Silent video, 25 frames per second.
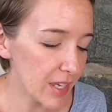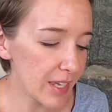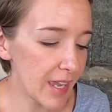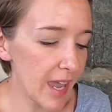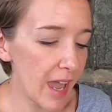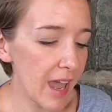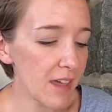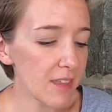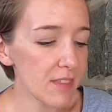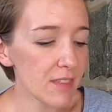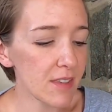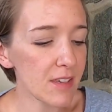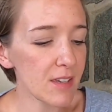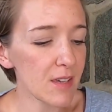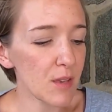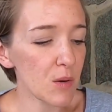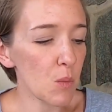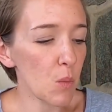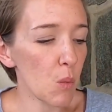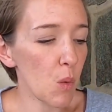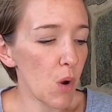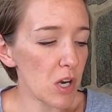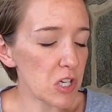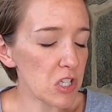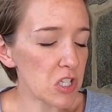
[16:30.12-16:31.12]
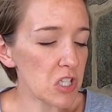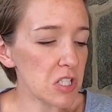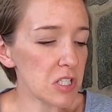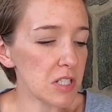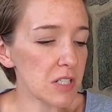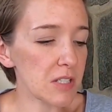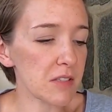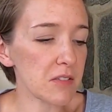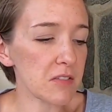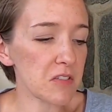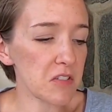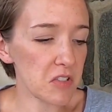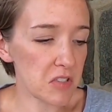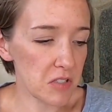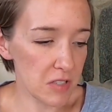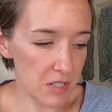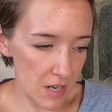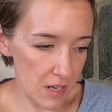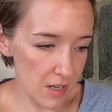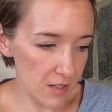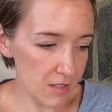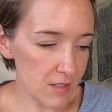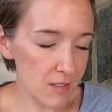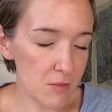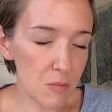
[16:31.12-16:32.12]
Kathy in Washington
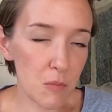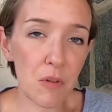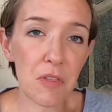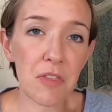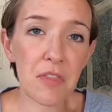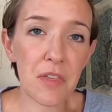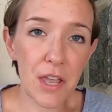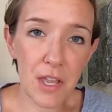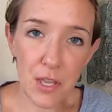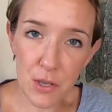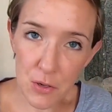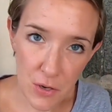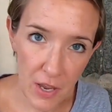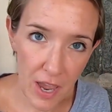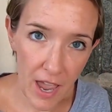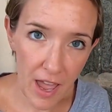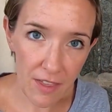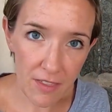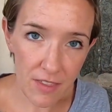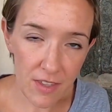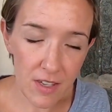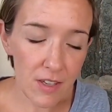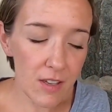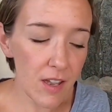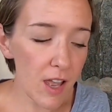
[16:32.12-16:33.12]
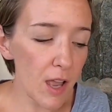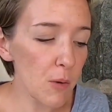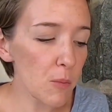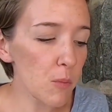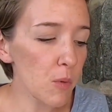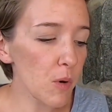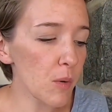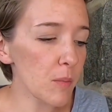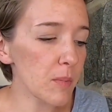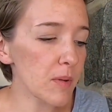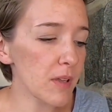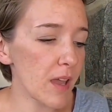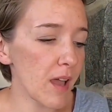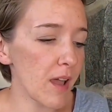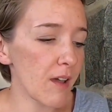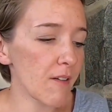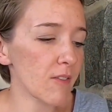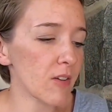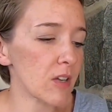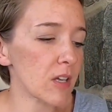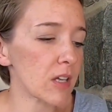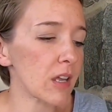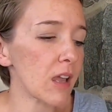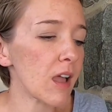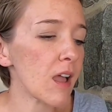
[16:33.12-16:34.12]
State. Well, thank you, Kathy. I will be
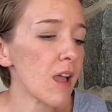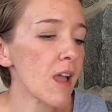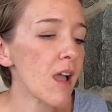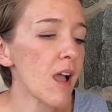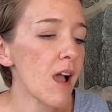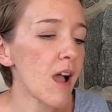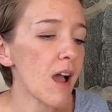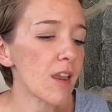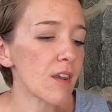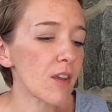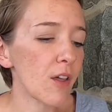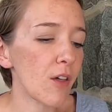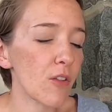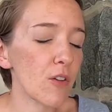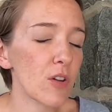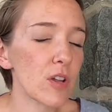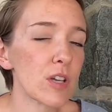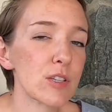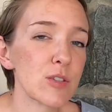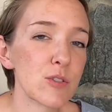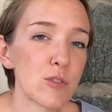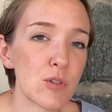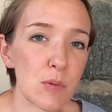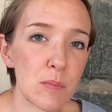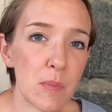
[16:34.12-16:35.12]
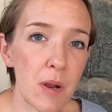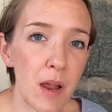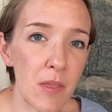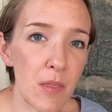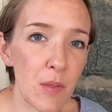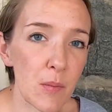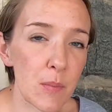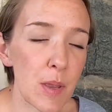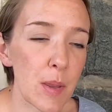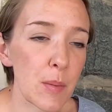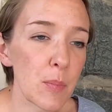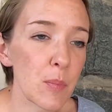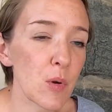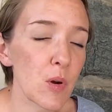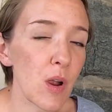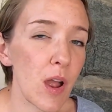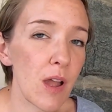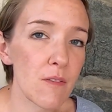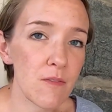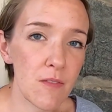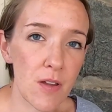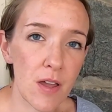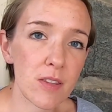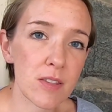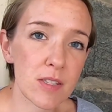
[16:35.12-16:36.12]
having another history behind the paper.
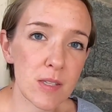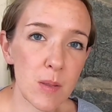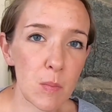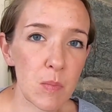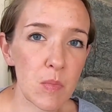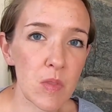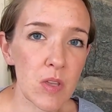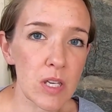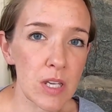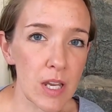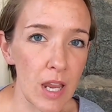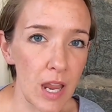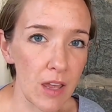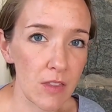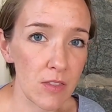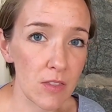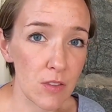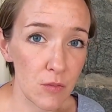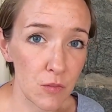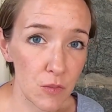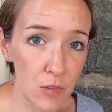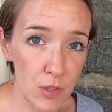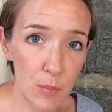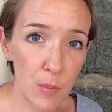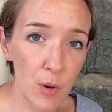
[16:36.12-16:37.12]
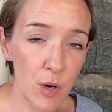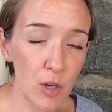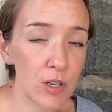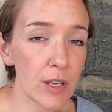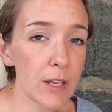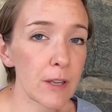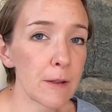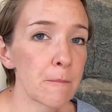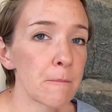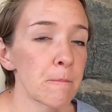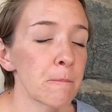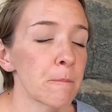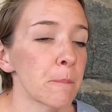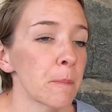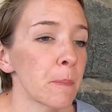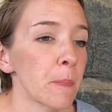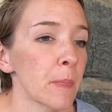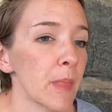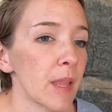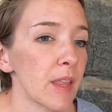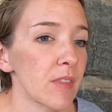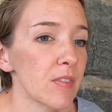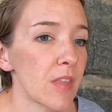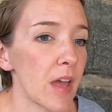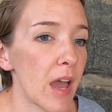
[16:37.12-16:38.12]
I found something at the flea market
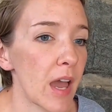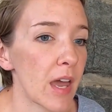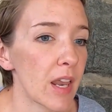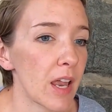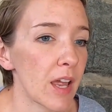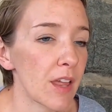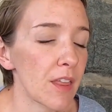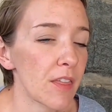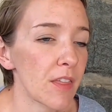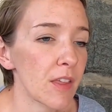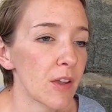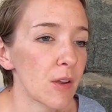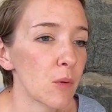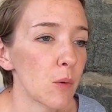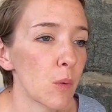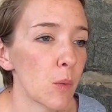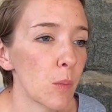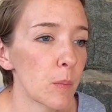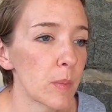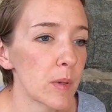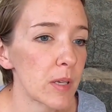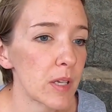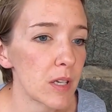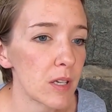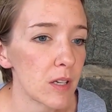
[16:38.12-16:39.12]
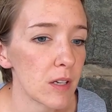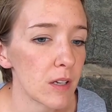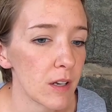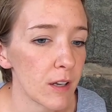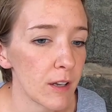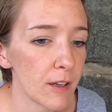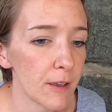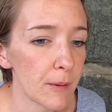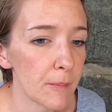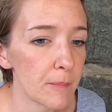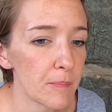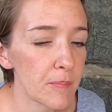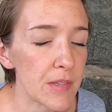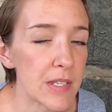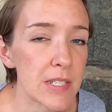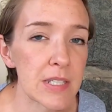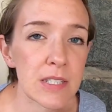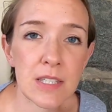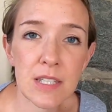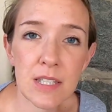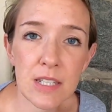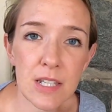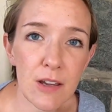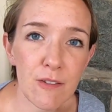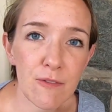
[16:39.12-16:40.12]
that I think will be um,
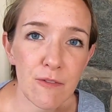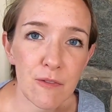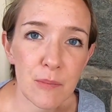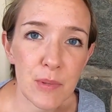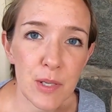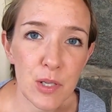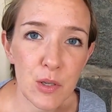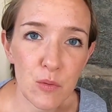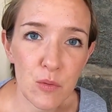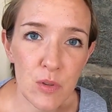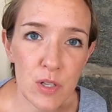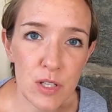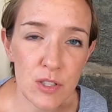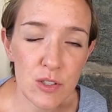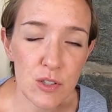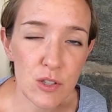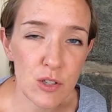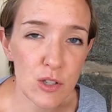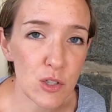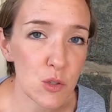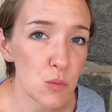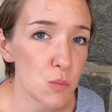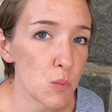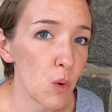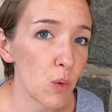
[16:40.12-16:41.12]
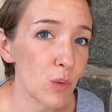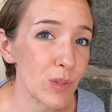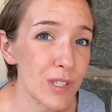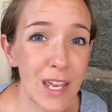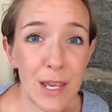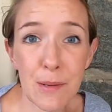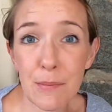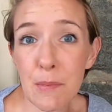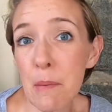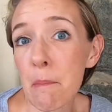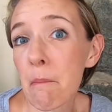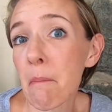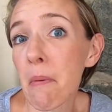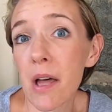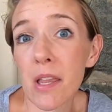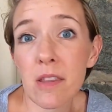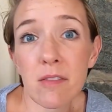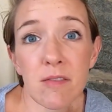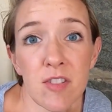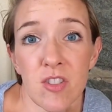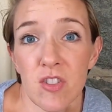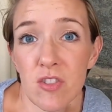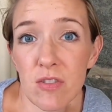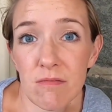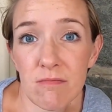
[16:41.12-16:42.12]
easy enough for me to research. It won't take me
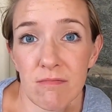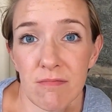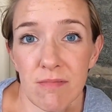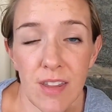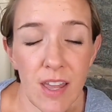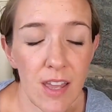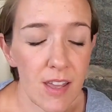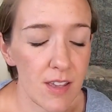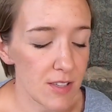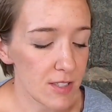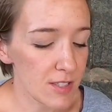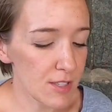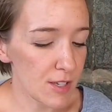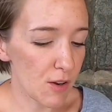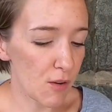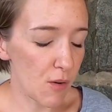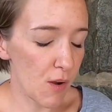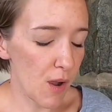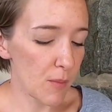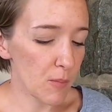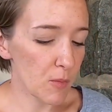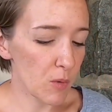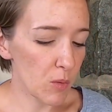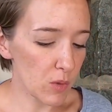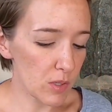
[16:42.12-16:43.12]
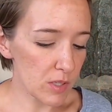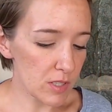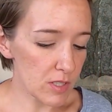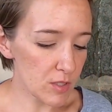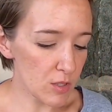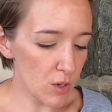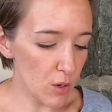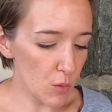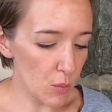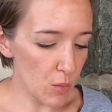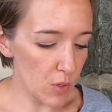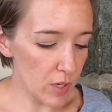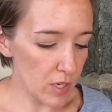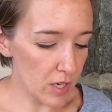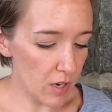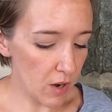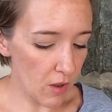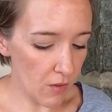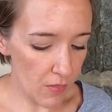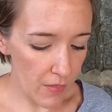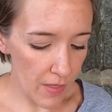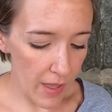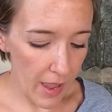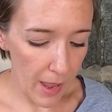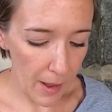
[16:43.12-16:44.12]
months, so I'm going to start working
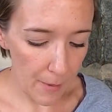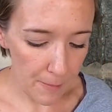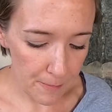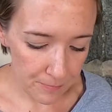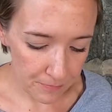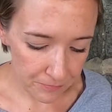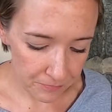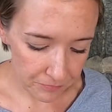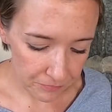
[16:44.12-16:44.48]
on that.